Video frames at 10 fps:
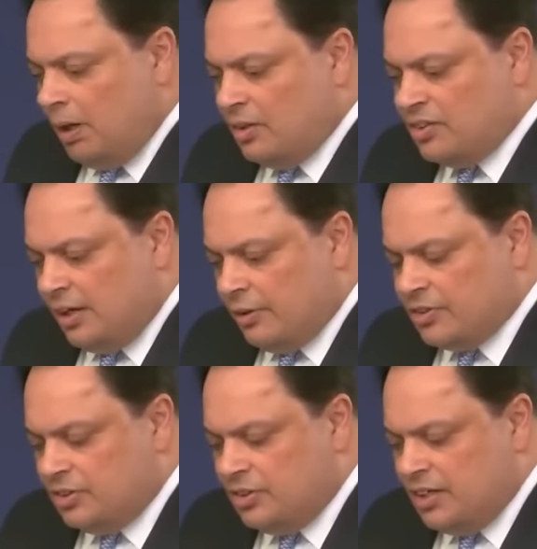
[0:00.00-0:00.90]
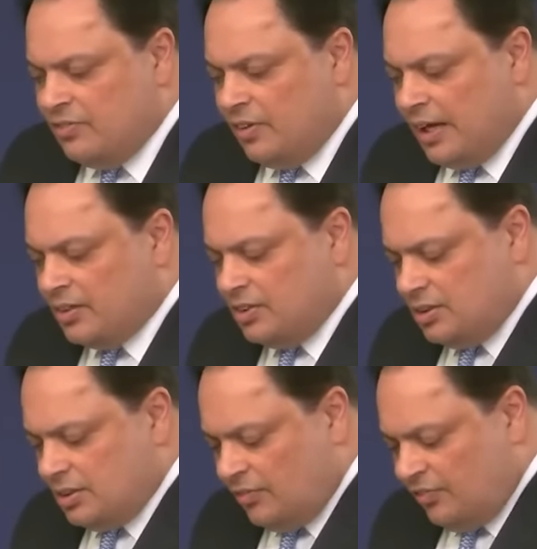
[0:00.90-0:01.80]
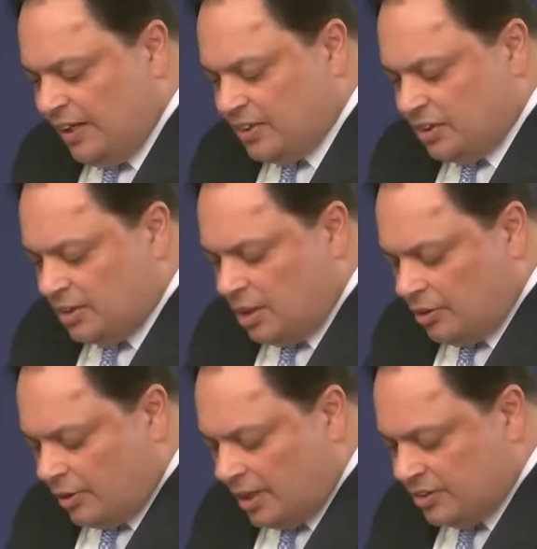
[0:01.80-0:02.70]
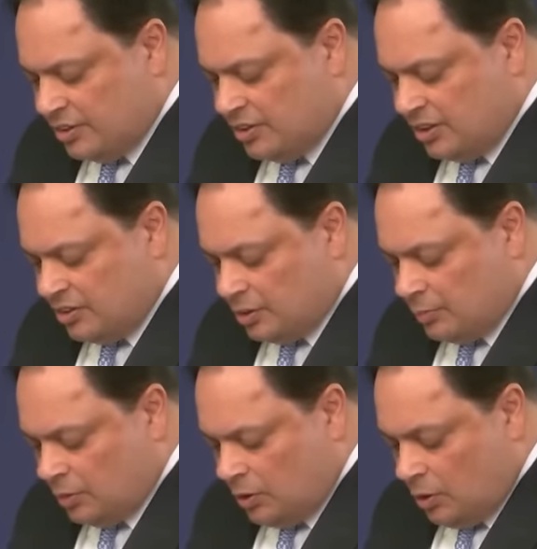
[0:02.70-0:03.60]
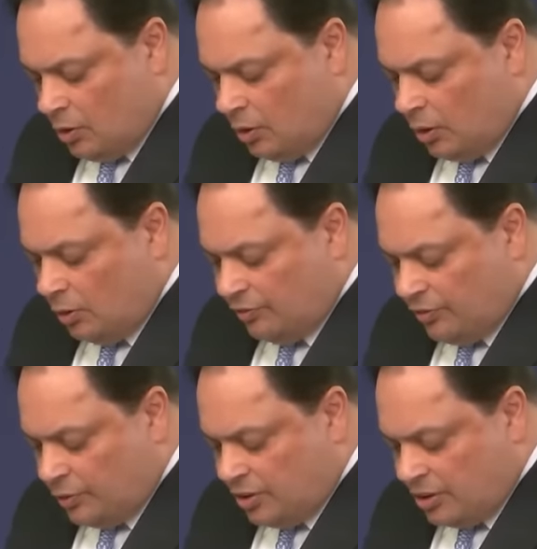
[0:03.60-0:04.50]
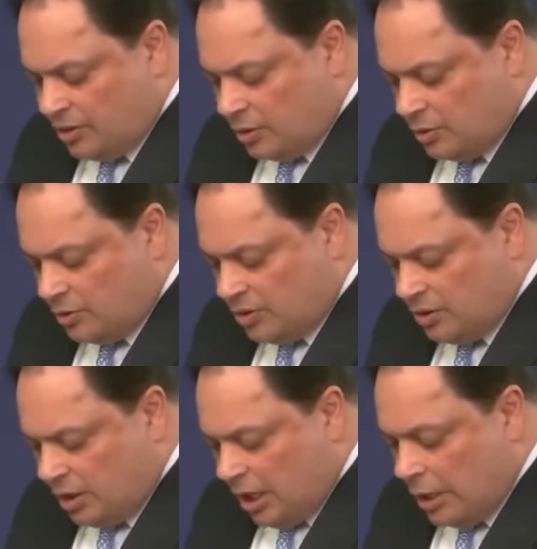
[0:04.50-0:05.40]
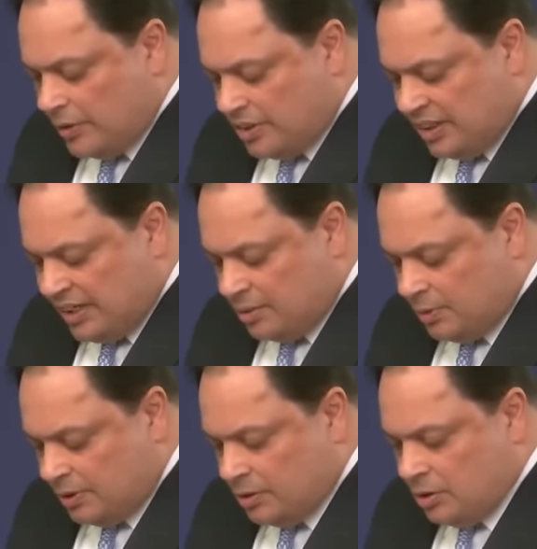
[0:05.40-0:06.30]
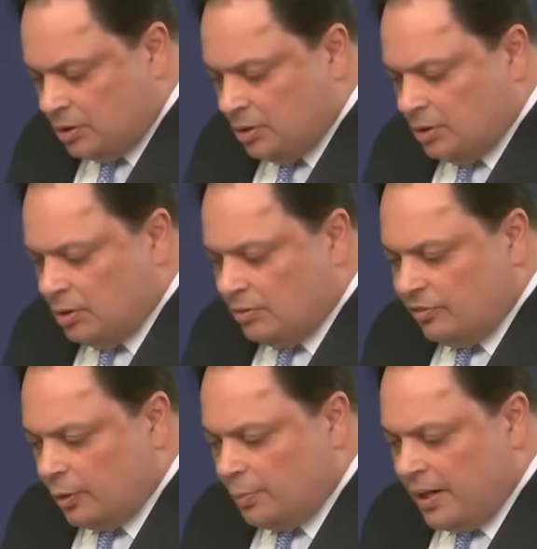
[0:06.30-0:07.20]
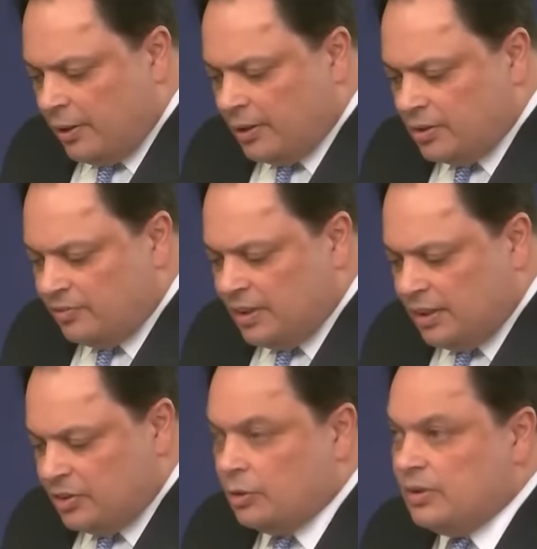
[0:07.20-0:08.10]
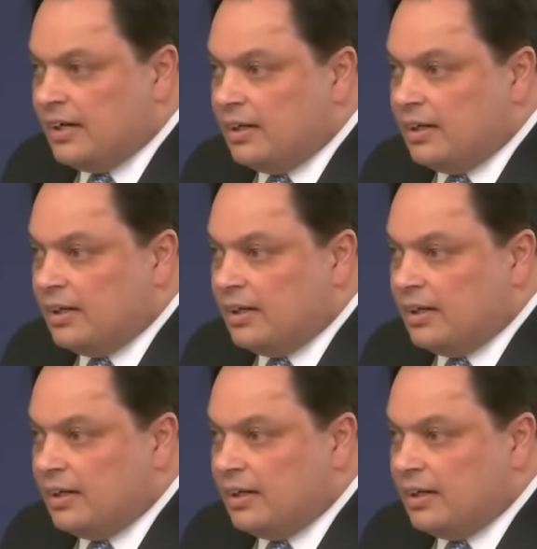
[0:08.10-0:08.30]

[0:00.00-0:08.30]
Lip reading: bugs, errors and defects afflicted the Horizon system on Fujitsu's own assessment for a period of nearly two